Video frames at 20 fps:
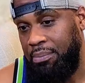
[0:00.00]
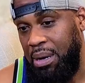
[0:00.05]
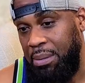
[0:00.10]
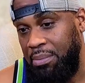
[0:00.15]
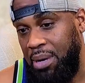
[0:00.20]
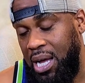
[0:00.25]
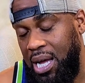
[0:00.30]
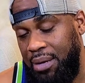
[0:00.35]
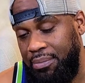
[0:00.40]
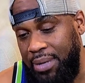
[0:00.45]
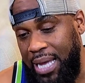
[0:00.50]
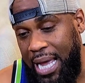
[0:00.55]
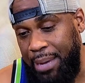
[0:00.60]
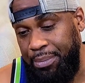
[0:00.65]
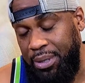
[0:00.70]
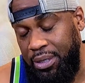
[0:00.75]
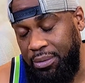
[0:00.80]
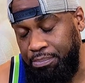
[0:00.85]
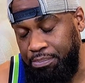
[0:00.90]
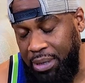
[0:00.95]
mom had
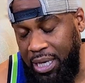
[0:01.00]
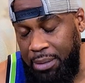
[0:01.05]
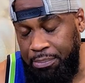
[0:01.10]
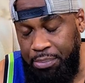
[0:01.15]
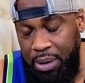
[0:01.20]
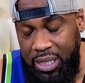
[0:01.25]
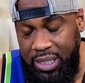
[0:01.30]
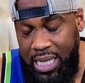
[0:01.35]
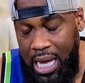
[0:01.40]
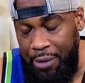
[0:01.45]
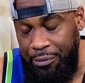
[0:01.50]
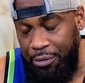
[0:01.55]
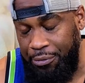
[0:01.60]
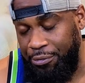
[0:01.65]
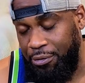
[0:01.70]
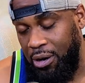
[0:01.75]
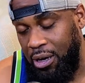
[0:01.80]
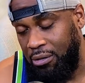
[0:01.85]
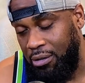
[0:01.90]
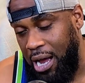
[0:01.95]
me being bussed out from
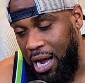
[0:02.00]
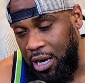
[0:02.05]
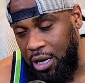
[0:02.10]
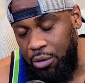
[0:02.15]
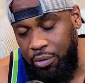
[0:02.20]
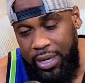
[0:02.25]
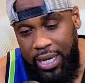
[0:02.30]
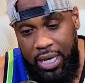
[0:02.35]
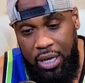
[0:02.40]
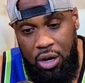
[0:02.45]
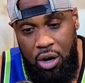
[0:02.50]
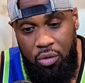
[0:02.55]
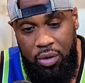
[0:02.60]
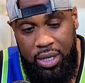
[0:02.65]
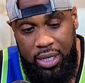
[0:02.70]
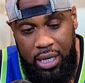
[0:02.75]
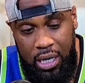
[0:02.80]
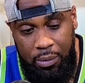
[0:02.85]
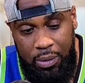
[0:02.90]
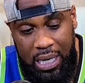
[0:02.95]
Far Rockaway and going
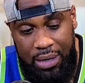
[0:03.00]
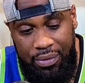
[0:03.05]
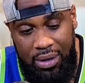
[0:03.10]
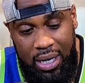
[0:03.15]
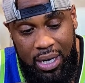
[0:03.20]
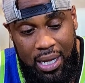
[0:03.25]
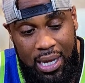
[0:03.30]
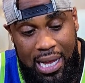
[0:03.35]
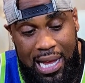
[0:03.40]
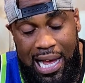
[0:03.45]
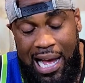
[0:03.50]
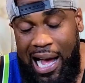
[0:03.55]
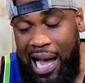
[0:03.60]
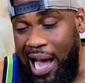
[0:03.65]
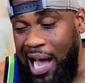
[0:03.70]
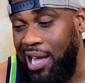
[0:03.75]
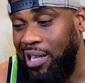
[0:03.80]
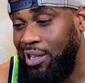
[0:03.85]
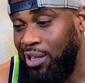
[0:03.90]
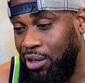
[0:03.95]
there, or whatever. I
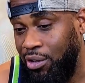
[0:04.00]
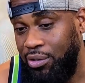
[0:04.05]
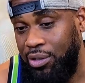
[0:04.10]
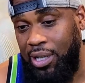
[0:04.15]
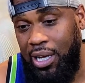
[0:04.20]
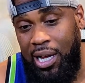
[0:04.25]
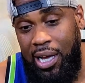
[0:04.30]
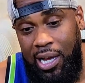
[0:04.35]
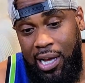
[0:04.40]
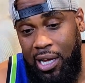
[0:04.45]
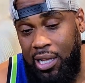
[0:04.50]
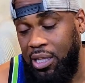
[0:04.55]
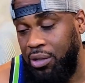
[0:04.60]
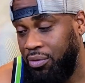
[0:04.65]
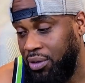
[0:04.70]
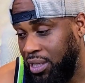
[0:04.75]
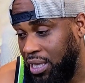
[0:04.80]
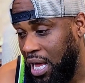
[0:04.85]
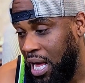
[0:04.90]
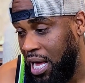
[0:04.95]
learned a hell of a
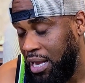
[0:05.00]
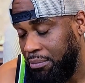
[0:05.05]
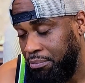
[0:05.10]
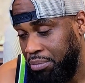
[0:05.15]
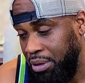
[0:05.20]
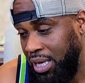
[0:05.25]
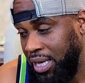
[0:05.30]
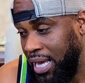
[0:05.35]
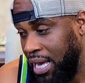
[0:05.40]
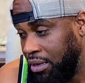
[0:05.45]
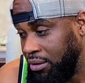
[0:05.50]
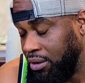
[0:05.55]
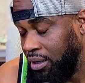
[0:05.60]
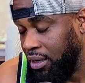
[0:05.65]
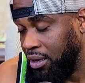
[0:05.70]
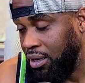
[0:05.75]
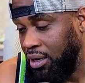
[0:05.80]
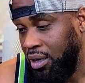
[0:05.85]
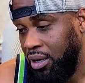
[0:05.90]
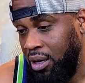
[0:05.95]
lot being out there.
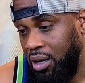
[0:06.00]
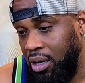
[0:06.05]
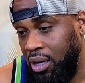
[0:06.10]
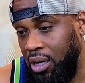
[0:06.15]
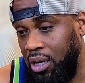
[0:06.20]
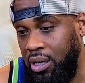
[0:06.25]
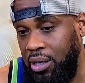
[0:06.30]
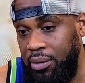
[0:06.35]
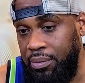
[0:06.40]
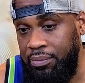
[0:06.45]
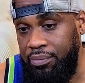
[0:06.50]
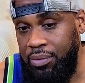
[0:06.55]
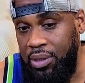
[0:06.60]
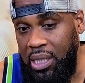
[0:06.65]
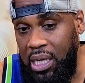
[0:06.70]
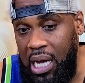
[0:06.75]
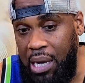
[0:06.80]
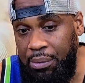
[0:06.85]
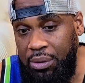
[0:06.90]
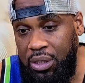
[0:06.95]

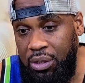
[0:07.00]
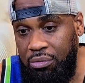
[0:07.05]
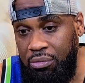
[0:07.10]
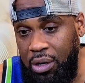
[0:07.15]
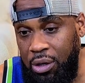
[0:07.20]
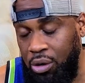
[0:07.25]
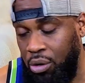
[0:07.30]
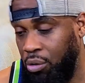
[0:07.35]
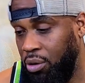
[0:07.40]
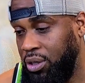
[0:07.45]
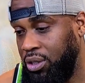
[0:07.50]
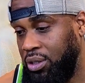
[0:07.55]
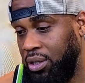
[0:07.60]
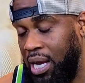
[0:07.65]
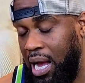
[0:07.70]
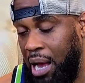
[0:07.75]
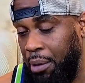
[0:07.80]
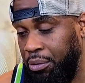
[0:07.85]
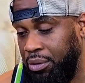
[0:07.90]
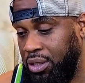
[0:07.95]
I was a
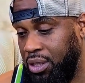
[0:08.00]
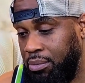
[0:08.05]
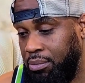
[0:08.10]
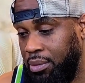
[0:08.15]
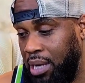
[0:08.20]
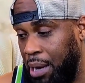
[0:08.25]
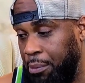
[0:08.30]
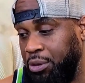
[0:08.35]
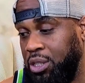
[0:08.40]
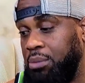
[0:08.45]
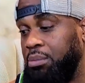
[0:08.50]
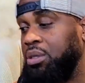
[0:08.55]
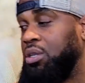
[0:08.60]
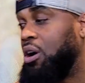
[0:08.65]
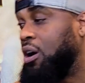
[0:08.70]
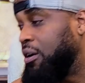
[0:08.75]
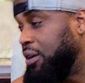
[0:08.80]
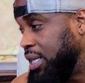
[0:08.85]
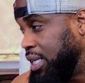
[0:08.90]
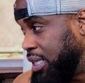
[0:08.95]

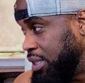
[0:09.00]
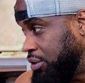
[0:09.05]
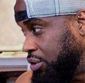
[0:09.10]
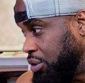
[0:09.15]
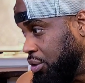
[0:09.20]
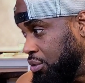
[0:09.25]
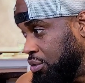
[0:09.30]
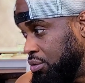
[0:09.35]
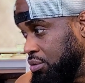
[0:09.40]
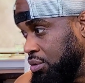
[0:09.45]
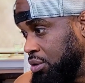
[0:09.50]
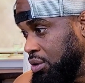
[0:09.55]
minority in the school,